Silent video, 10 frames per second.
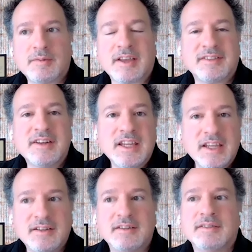less
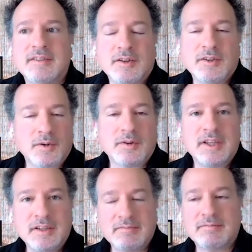need. You know, you don't
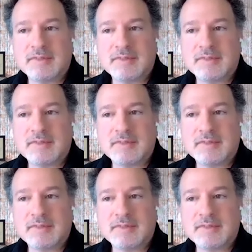need